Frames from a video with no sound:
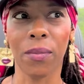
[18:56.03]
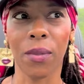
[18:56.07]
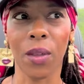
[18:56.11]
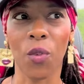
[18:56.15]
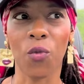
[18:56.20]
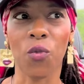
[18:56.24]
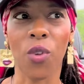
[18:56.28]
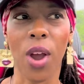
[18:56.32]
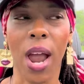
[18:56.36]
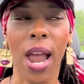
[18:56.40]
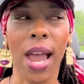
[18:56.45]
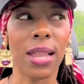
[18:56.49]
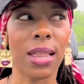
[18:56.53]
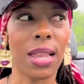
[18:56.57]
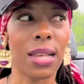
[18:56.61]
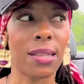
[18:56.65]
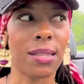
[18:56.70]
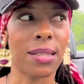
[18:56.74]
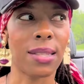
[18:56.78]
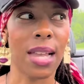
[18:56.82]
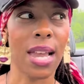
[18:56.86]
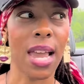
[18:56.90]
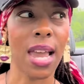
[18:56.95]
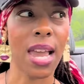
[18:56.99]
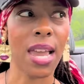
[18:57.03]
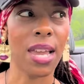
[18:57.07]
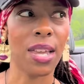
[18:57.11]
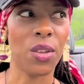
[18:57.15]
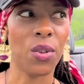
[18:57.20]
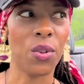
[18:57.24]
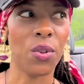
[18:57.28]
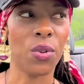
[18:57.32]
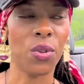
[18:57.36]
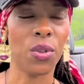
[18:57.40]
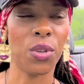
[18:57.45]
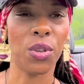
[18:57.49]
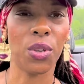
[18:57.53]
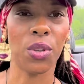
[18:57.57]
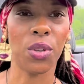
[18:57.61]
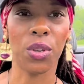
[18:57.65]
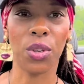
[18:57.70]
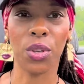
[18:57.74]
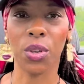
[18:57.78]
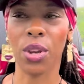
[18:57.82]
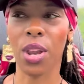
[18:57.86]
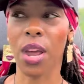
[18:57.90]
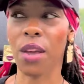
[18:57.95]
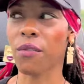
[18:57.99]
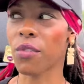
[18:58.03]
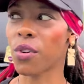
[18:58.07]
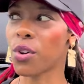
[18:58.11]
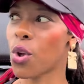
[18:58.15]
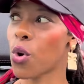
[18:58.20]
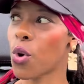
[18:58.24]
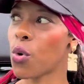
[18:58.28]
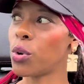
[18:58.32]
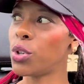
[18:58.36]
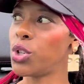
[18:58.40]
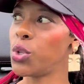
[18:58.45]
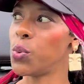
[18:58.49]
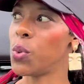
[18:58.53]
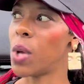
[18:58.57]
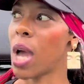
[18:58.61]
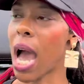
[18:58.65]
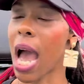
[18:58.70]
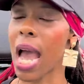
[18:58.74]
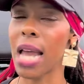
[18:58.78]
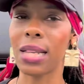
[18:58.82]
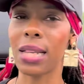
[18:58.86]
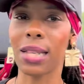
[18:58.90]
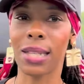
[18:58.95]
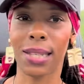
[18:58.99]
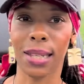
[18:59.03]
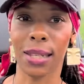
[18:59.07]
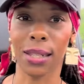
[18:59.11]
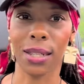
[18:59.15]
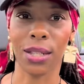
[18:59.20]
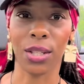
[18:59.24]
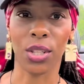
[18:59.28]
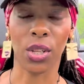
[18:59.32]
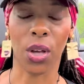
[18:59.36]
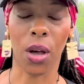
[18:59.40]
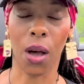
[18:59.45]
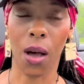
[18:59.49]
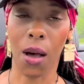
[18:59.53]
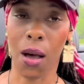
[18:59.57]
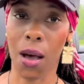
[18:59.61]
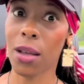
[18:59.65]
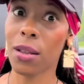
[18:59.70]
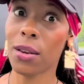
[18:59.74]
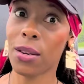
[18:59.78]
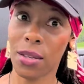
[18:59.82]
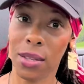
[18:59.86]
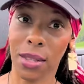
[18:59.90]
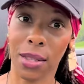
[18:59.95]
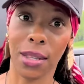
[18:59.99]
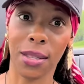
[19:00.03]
Right? That saying, you never know what you got until it's gone.